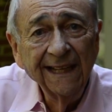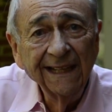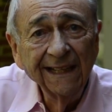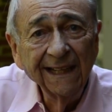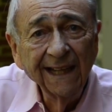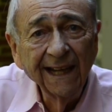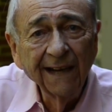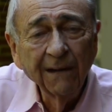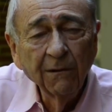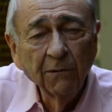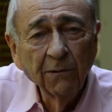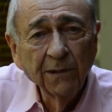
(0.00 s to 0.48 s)

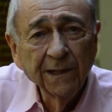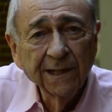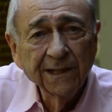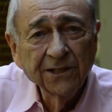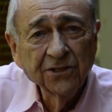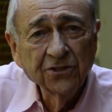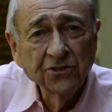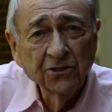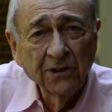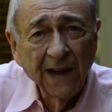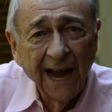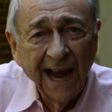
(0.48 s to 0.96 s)
liquid
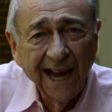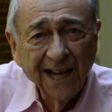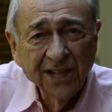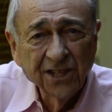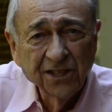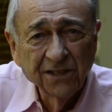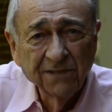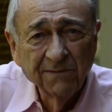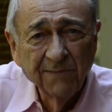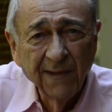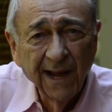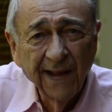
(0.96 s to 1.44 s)

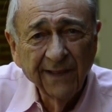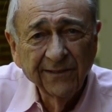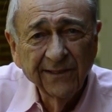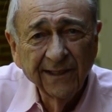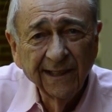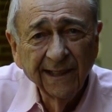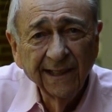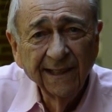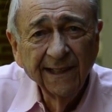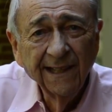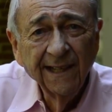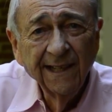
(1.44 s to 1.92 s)
extraction
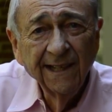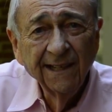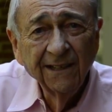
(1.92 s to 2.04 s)
method